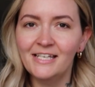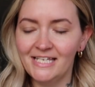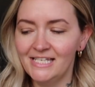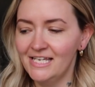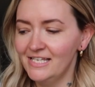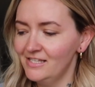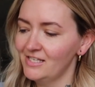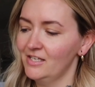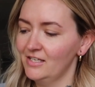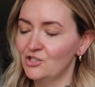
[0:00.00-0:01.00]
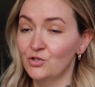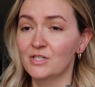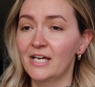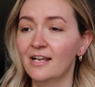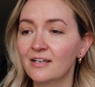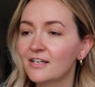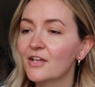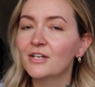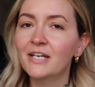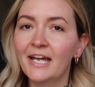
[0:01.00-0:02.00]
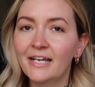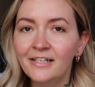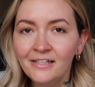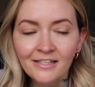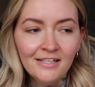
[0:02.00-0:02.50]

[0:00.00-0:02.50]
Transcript: It is, as you can tell, another day.